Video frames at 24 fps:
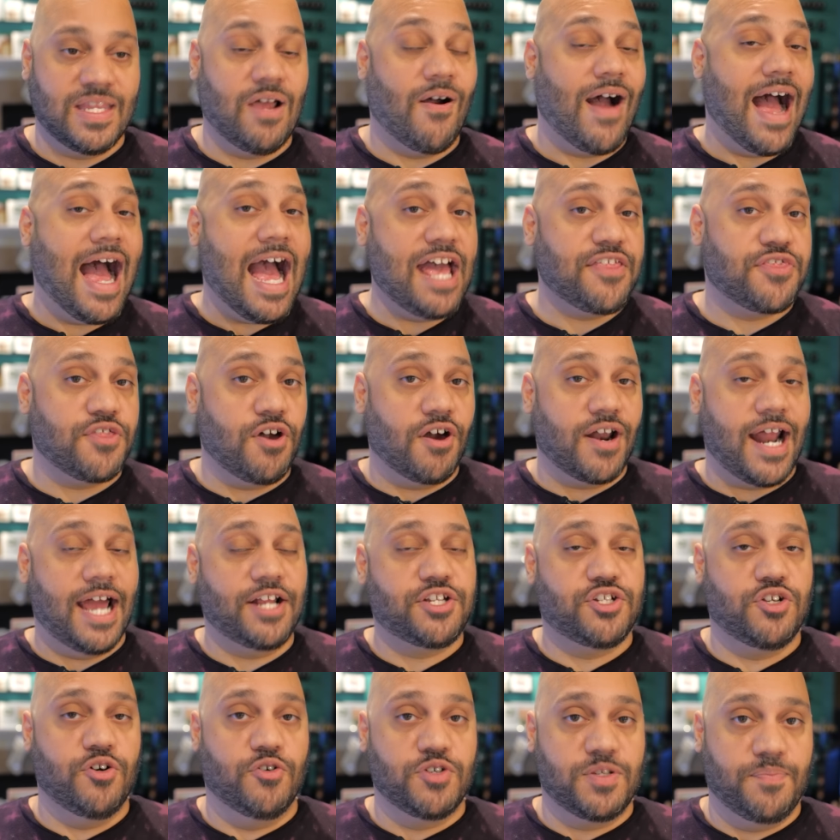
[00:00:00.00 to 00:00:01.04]
Now, I thought I
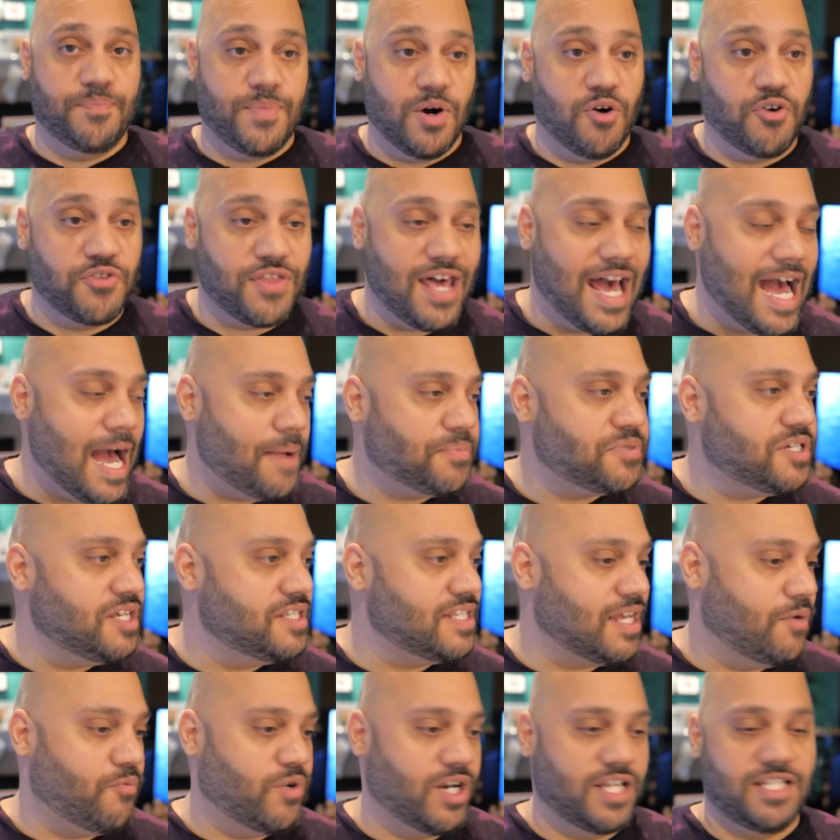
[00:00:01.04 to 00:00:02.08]
chose both
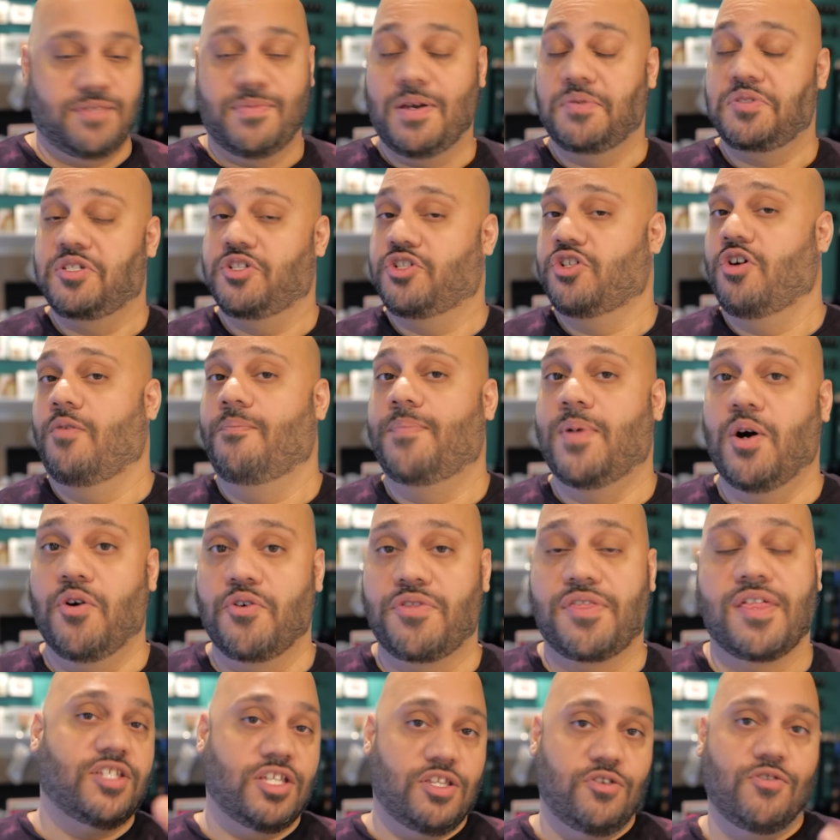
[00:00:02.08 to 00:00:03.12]
options. I wanted to be able to show
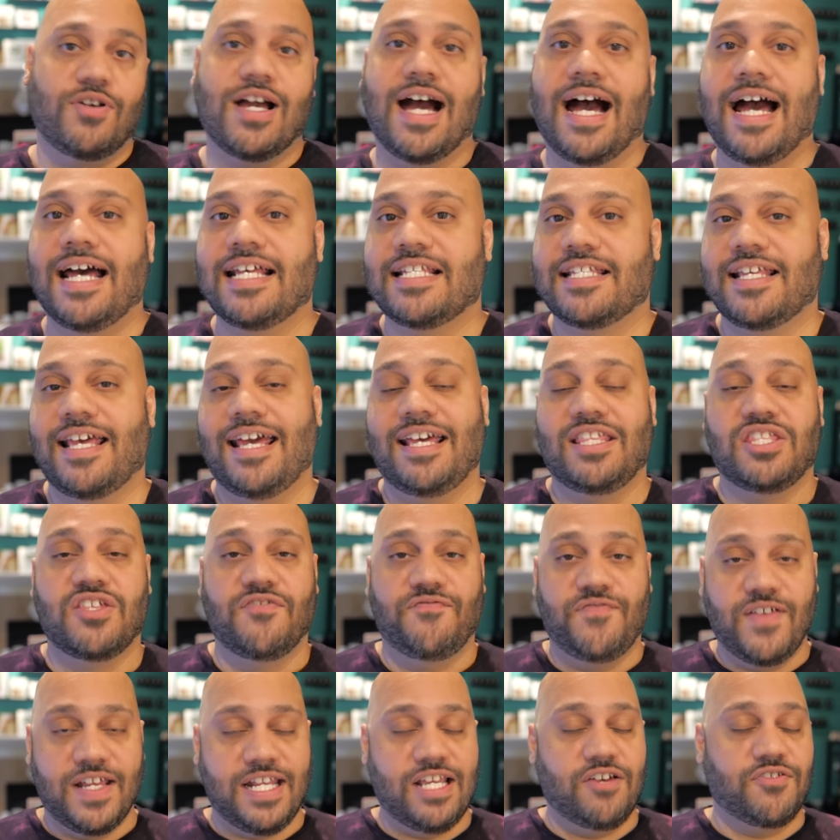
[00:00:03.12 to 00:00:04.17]
both to you guys in the
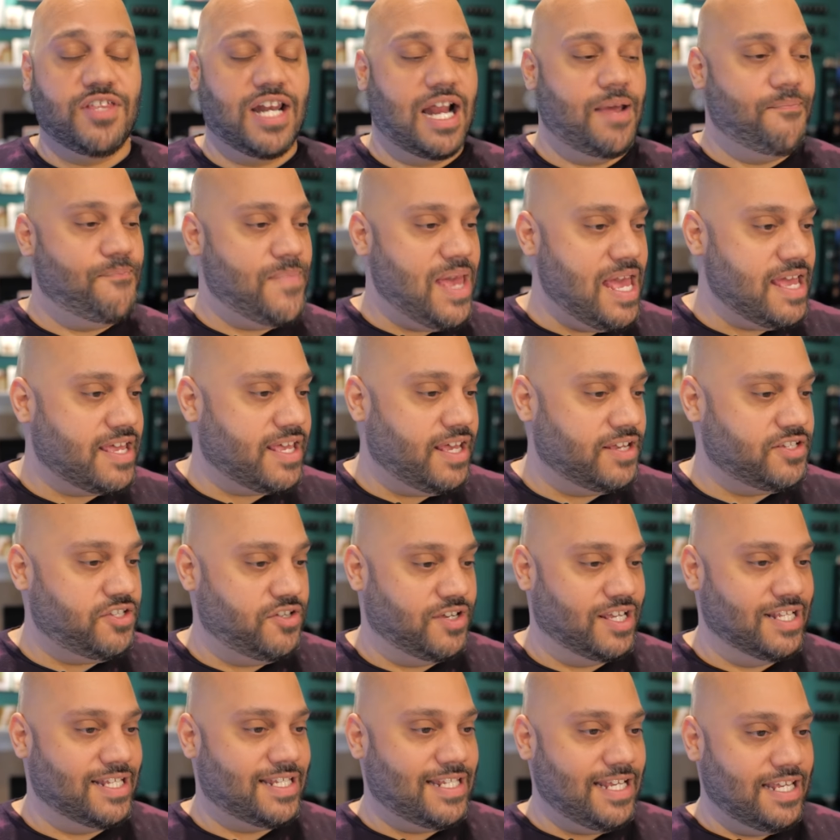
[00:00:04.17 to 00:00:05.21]
video that I'm making so you
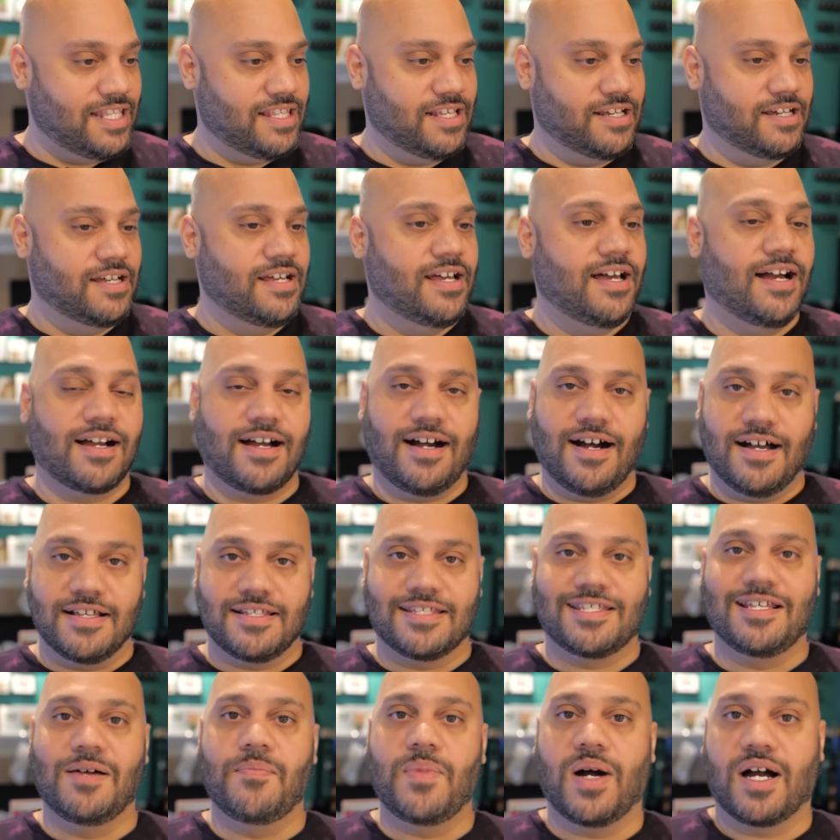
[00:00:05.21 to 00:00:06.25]
can see the
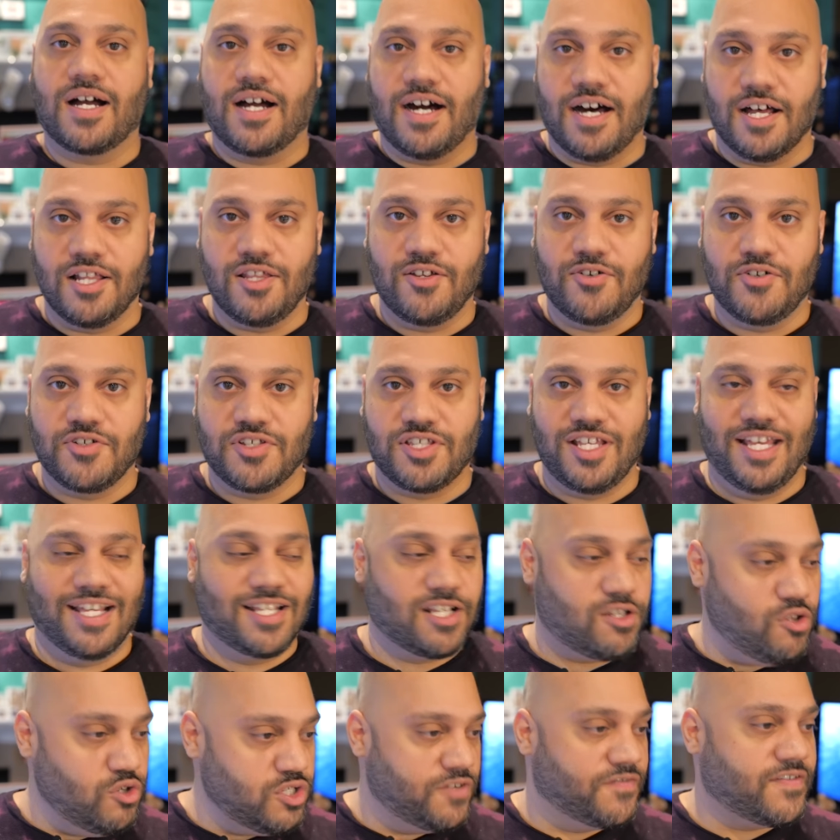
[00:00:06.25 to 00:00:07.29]
custom colors, the
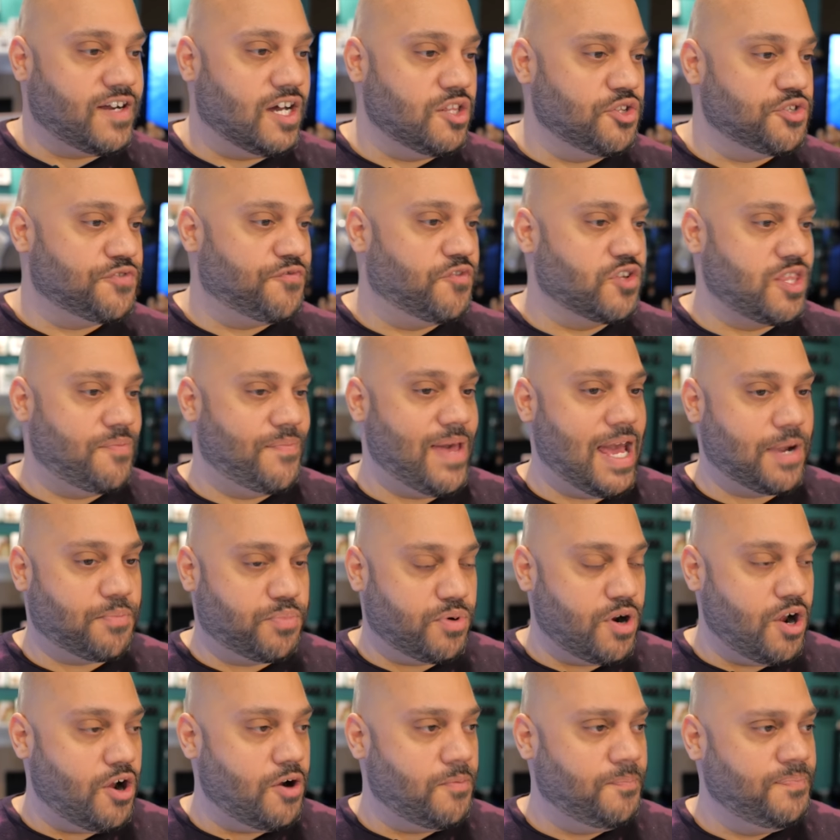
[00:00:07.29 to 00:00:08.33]
exclusive colors for the Mac
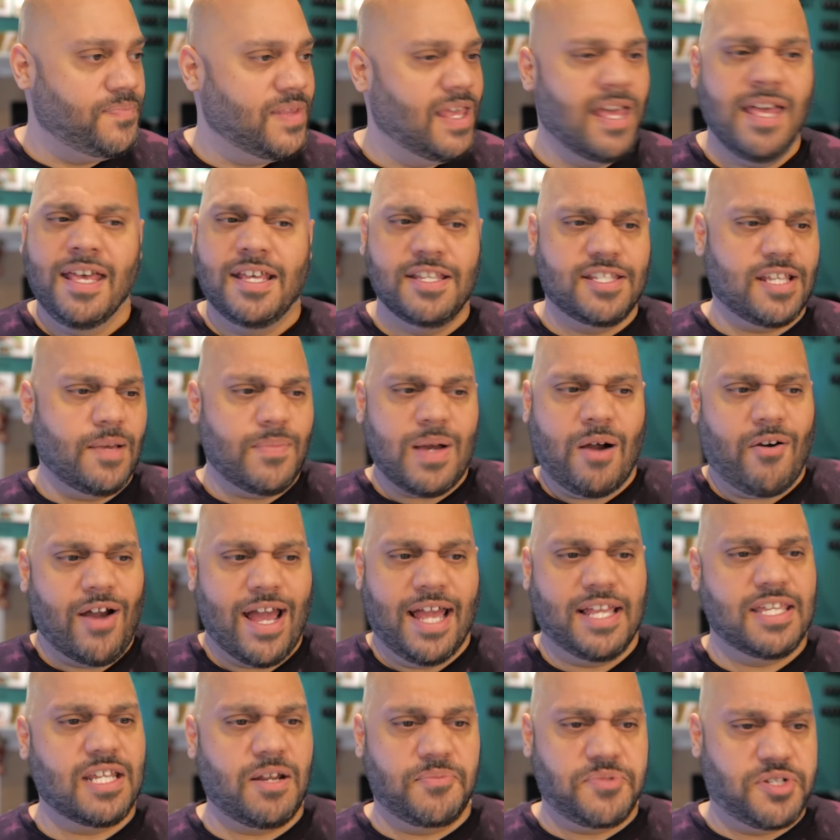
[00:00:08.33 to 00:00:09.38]
Pro. Somehow
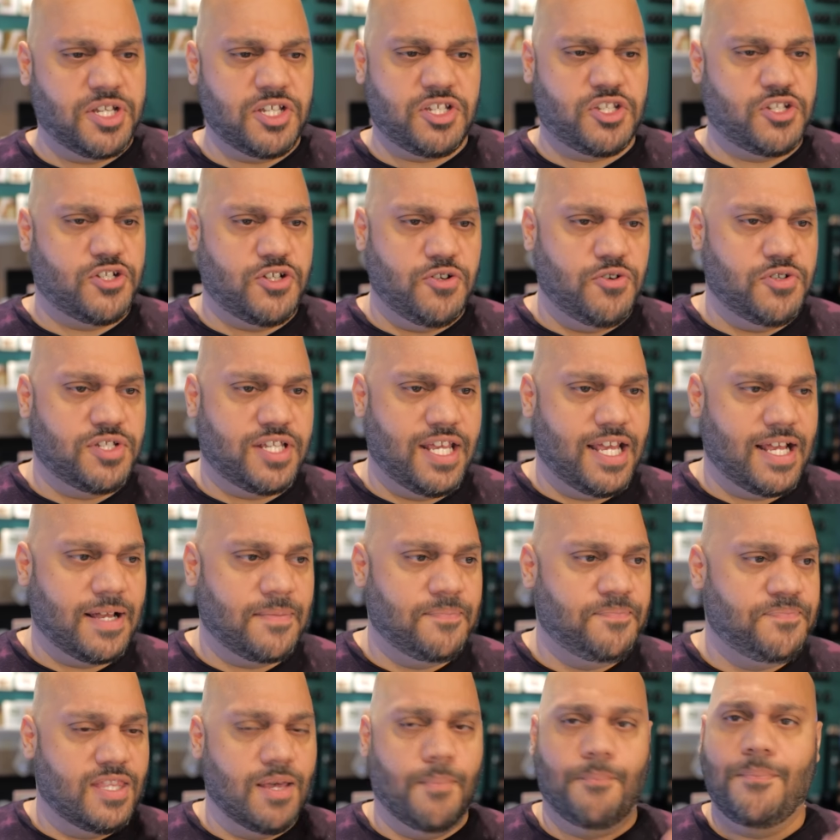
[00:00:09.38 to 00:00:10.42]
I ended up just
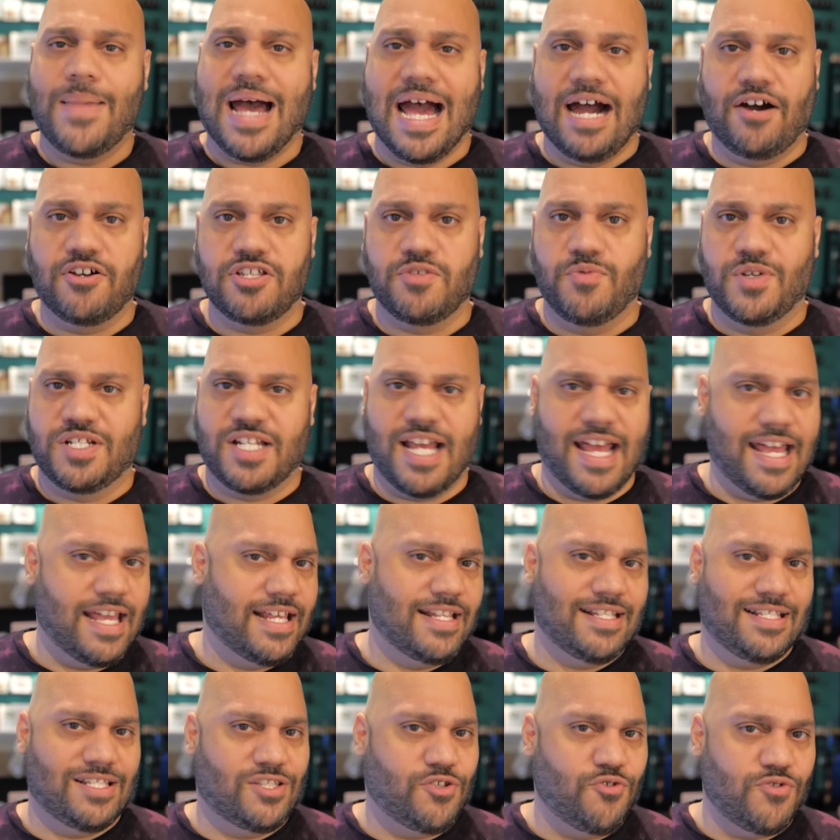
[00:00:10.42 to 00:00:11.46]
choosing the mouse, which
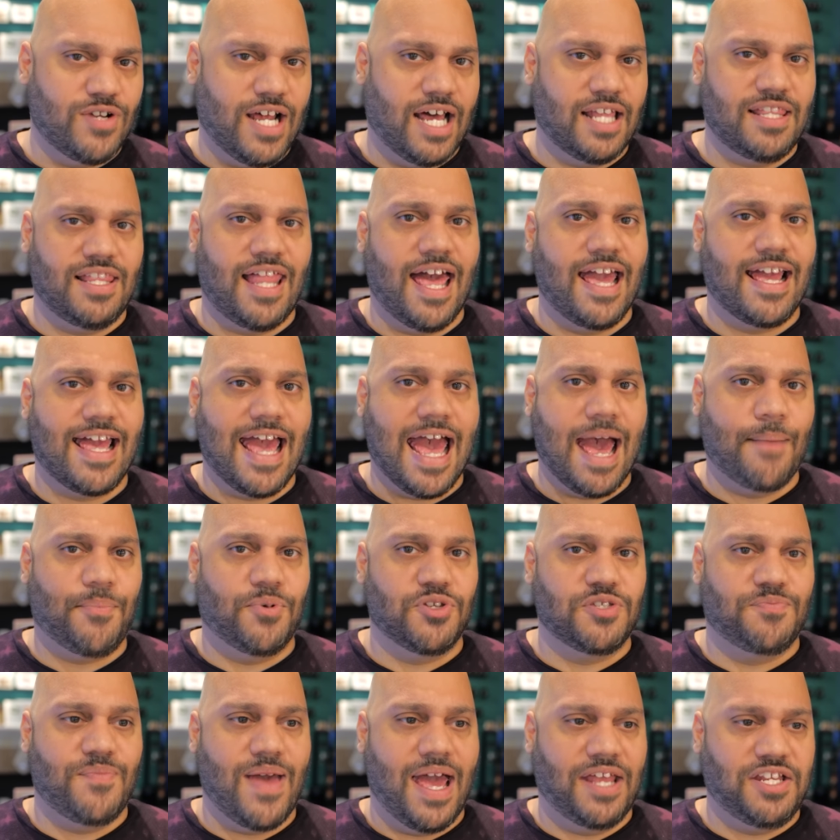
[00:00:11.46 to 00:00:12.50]
I do not like
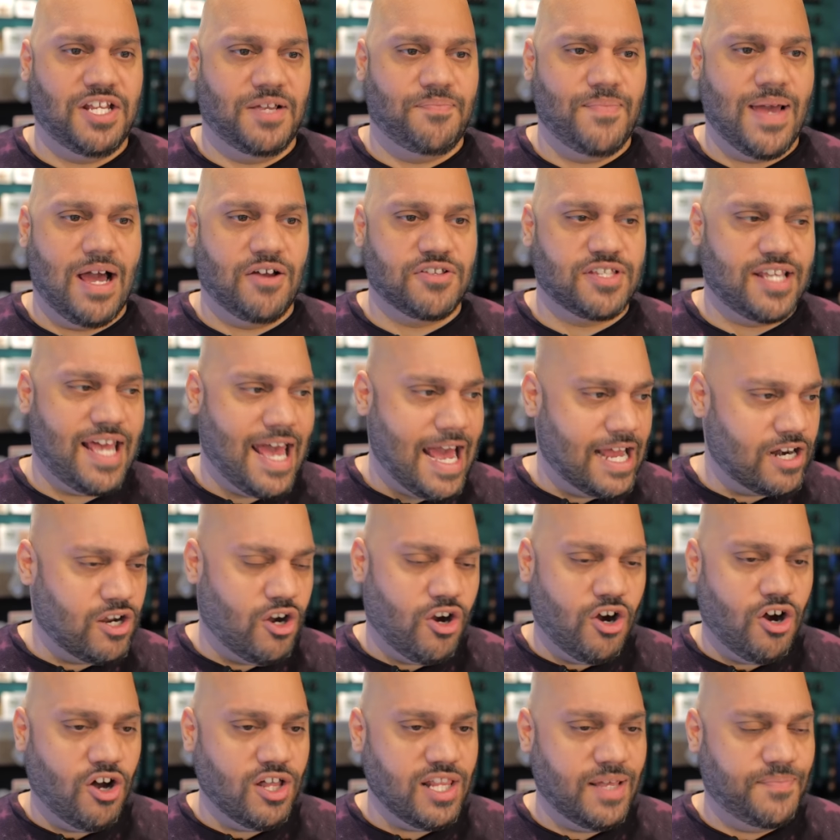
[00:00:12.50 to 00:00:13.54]
Apple's Magic Mouse at
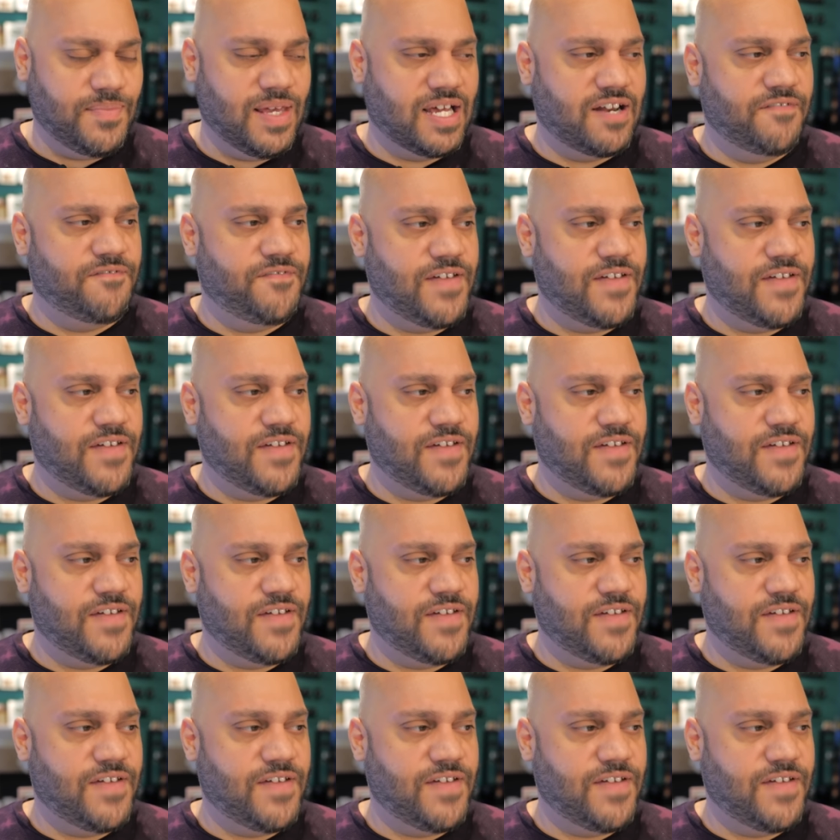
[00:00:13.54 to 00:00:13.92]
all. I'm not